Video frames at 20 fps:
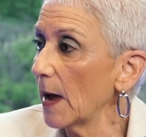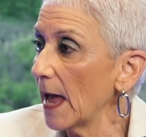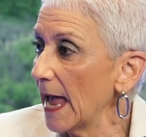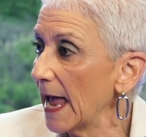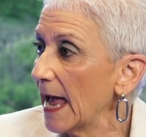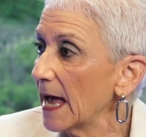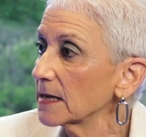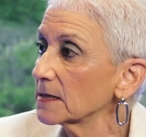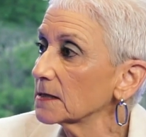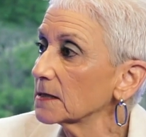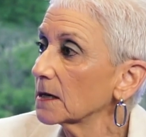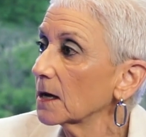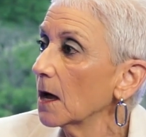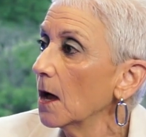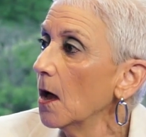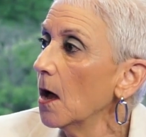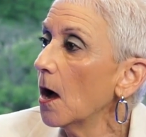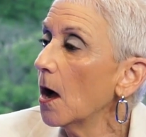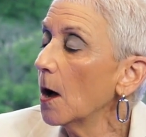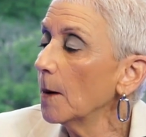ask
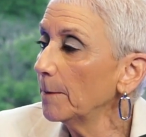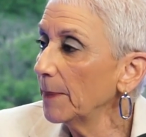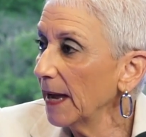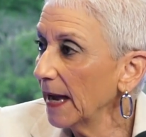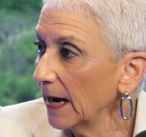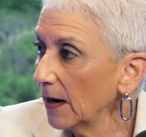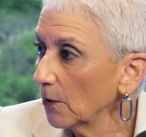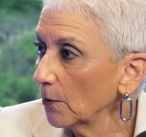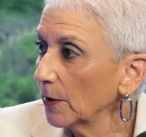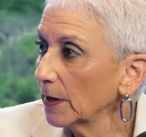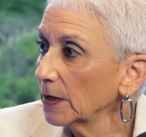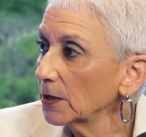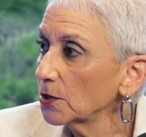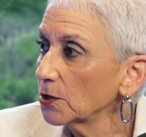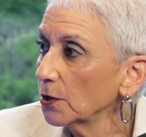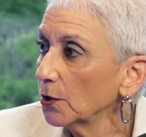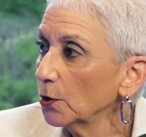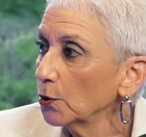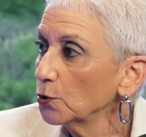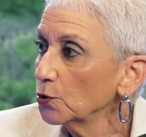a parent
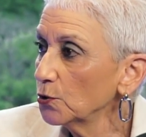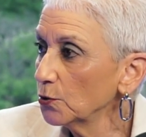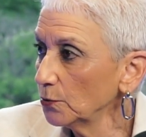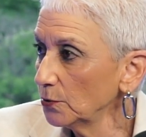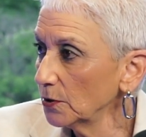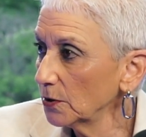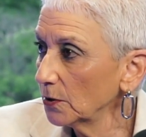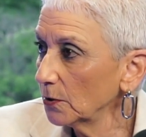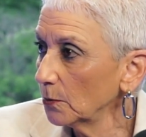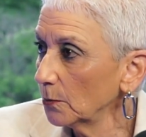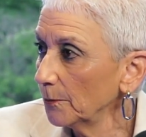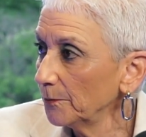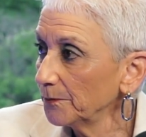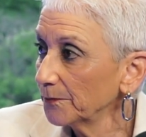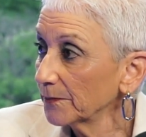to do.